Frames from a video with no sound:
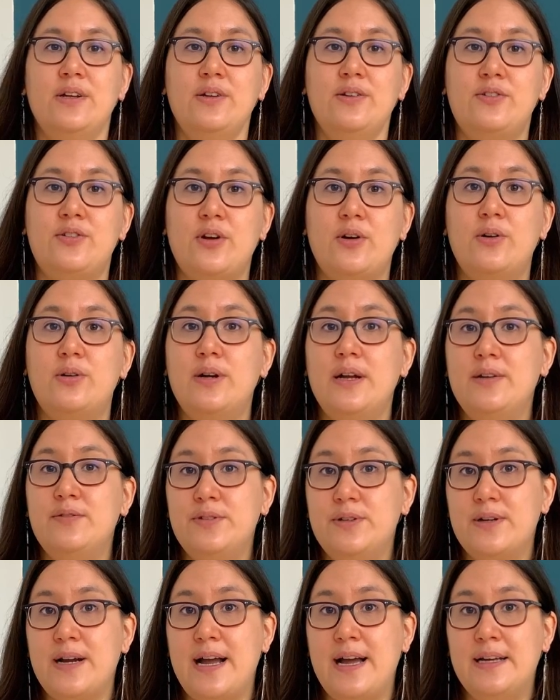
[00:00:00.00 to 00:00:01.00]
So if
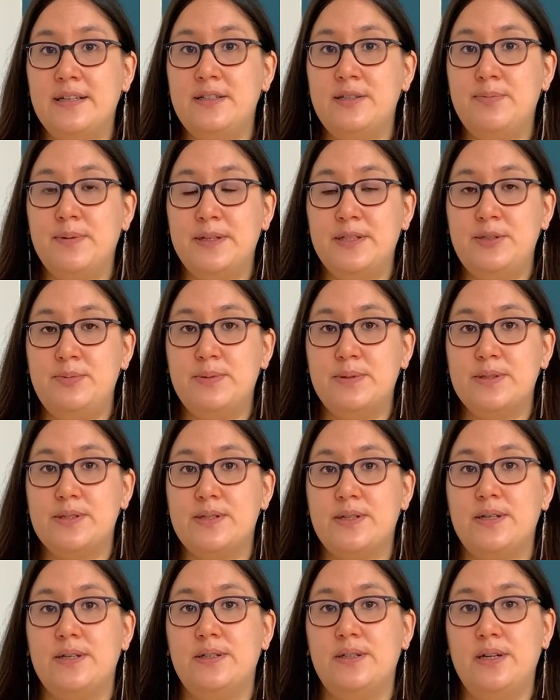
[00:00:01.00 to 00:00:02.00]
you're a headspace
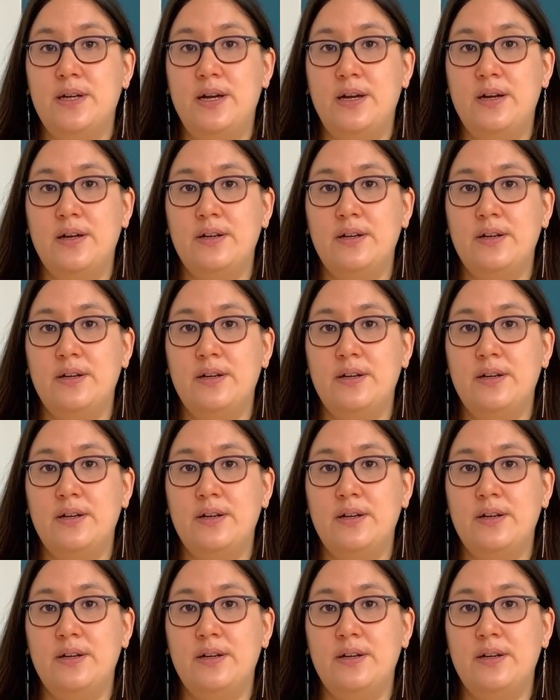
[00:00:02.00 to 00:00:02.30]
person,